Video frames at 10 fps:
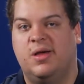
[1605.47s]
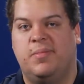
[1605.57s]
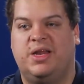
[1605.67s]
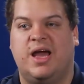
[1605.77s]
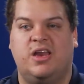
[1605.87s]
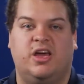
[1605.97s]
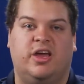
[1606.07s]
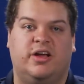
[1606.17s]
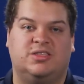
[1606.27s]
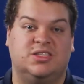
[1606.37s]
But the idea
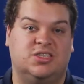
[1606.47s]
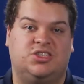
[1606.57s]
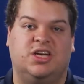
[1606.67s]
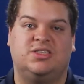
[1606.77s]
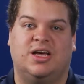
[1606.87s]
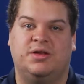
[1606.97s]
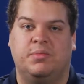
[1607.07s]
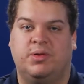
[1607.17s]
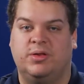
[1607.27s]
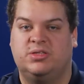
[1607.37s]
here is in this JSON
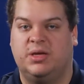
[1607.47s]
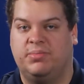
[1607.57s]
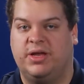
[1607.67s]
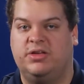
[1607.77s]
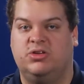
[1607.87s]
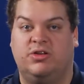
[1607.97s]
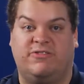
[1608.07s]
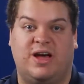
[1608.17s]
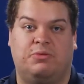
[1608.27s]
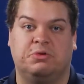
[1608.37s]
template, you
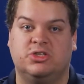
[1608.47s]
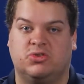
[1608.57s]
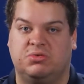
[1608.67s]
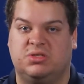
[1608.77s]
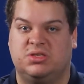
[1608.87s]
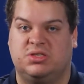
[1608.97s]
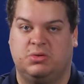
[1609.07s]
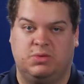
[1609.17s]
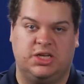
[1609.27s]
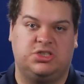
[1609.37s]
define resources and
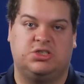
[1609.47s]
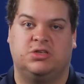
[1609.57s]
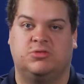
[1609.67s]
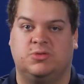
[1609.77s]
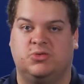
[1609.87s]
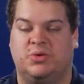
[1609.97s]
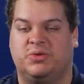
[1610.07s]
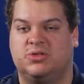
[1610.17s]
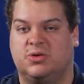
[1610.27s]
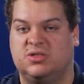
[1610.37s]
relationships between
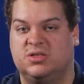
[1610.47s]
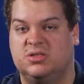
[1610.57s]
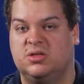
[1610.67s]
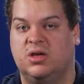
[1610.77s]
resources.